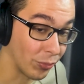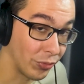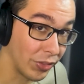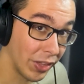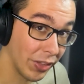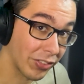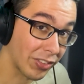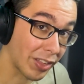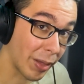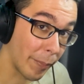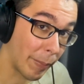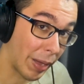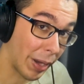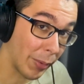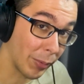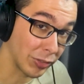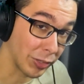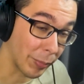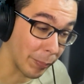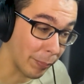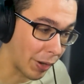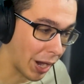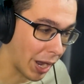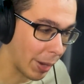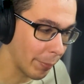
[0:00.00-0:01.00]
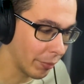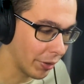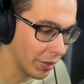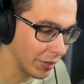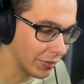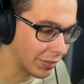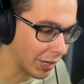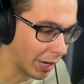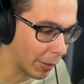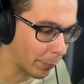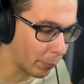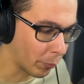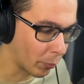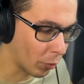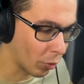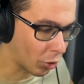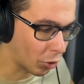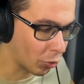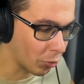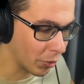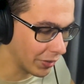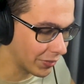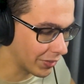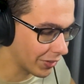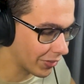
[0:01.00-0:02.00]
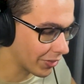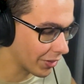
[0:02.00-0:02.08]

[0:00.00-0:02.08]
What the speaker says: this combined with the primary type rule creates a